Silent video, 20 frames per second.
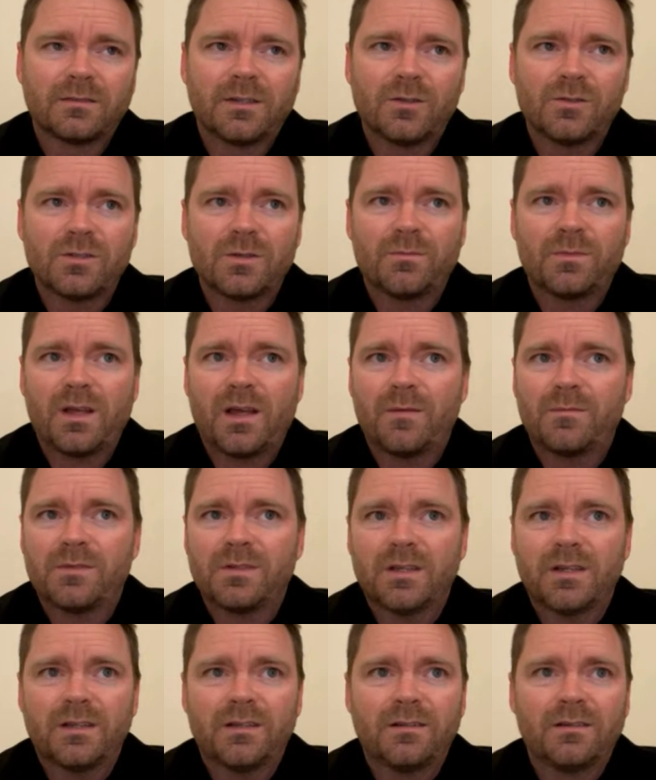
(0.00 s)
sometimes
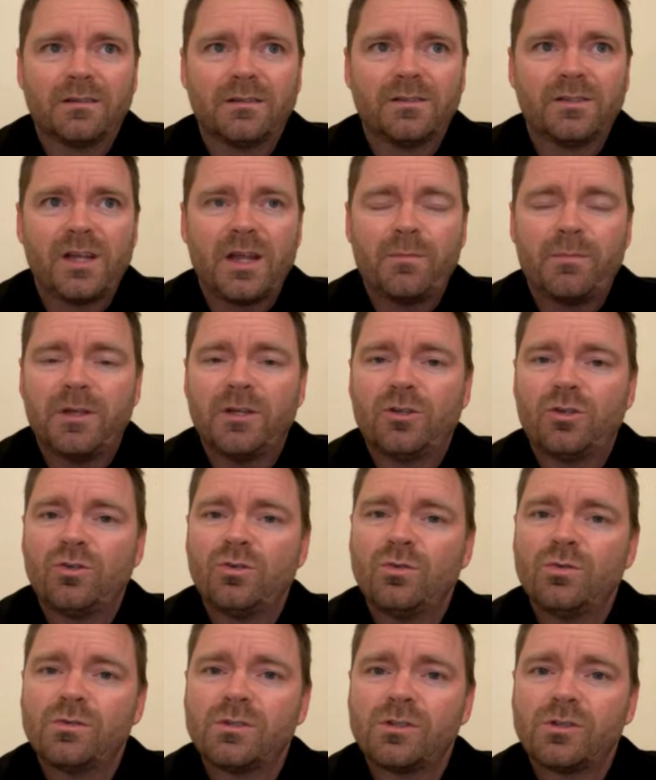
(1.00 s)
at
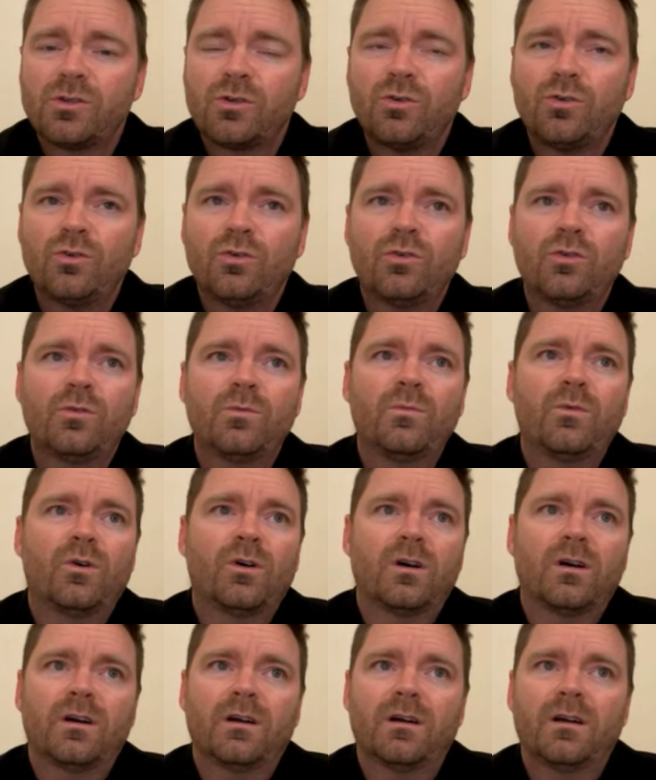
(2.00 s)
JP2's tomb
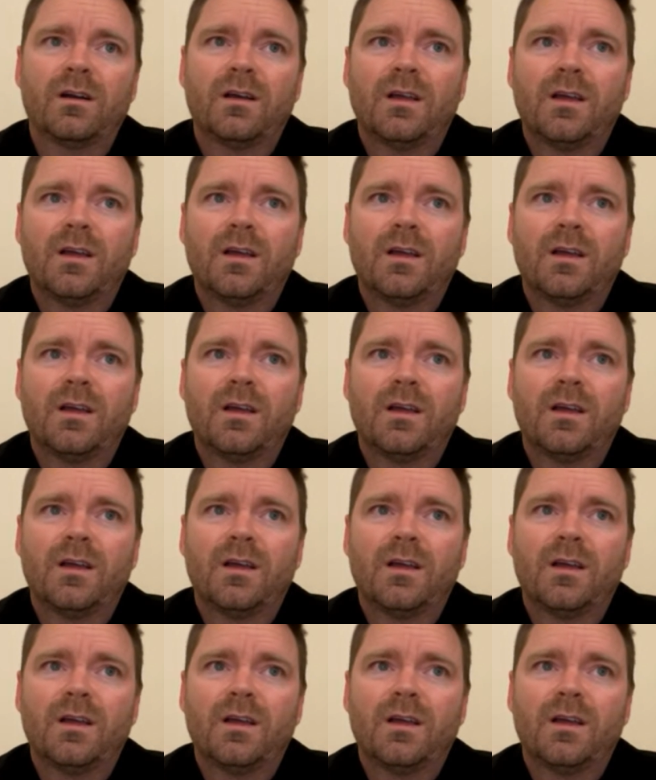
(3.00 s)
or